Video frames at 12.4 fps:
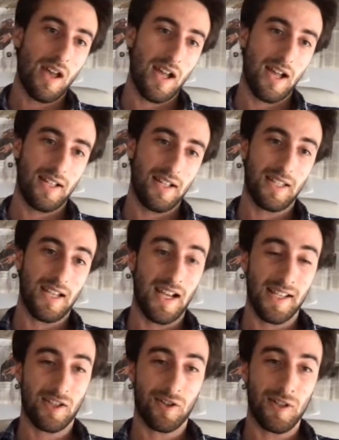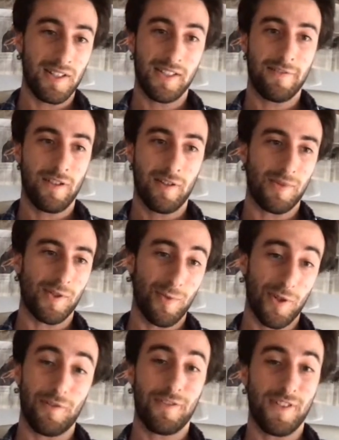And as Kotlin developers,
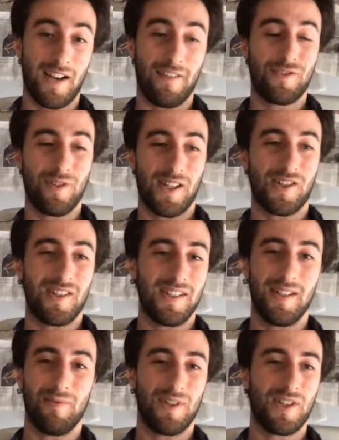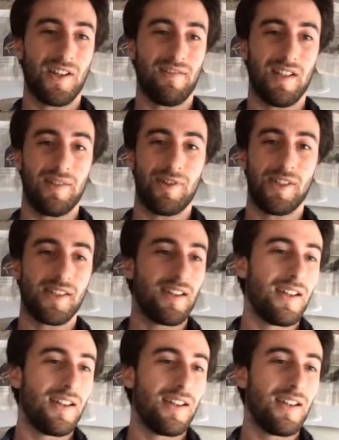we often have to actually deal with Java libraries.